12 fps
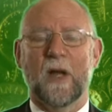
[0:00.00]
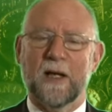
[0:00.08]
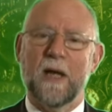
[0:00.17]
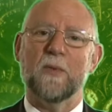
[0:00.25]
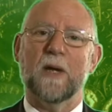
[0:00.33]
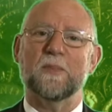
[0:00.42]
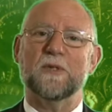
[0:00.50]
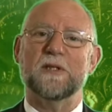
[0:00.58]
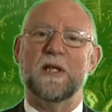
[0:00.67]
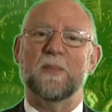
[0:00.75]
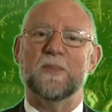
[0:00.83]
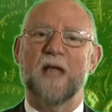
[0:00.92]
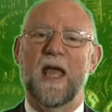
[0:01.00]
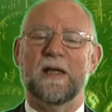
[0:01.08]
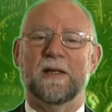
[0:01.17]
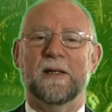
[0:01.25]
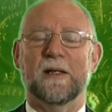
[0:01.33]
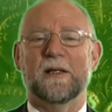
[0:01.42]
Okay, we're up to tip
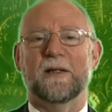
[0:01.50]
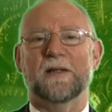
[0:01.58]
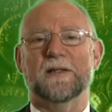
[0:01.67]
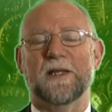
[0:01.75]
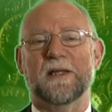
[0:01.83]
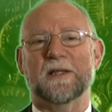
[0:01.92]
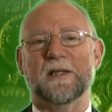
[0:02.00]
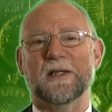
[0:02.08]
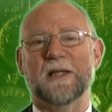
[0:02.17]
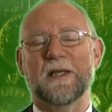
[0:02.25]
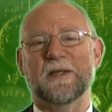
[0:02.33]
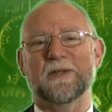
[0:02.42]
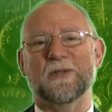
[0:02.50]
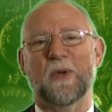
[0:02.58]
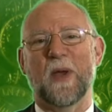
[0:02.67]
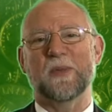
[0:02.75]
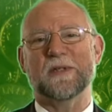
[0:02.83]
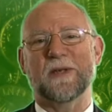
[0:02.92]
10. You can see it's going to take us
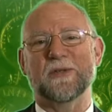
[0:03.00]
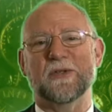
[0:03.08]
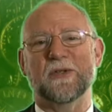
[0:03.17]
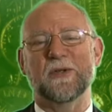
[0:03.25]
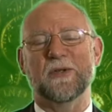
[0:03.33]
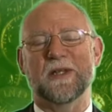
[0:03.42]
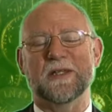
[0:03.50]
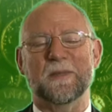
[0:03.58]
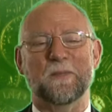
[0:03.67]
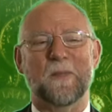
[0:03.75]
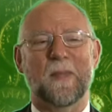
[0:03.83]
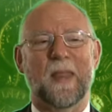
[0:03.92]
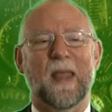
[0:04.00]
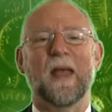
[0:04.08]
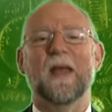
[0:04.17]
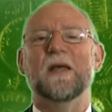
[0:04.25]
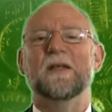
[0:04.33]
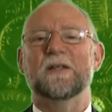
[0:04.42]
2 episodes to do this.
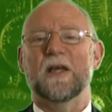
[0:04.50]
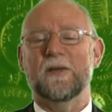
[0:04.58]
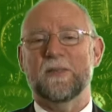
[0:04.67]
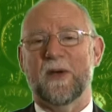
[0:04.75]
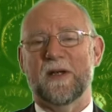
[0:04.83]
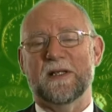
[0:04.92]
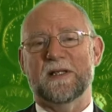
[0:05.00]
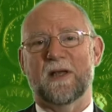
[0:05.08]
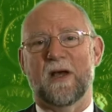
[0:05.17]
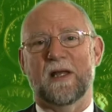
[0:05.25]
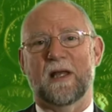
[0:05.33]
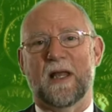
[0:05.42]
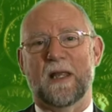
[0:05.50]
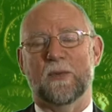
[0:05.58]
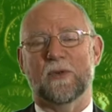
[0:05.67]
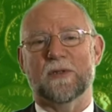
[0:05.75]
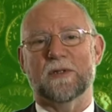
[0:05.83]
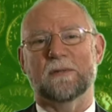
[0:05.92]
Don't buy designer
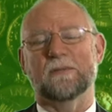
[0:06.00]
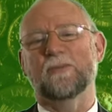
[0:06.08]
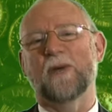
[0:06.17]
labels.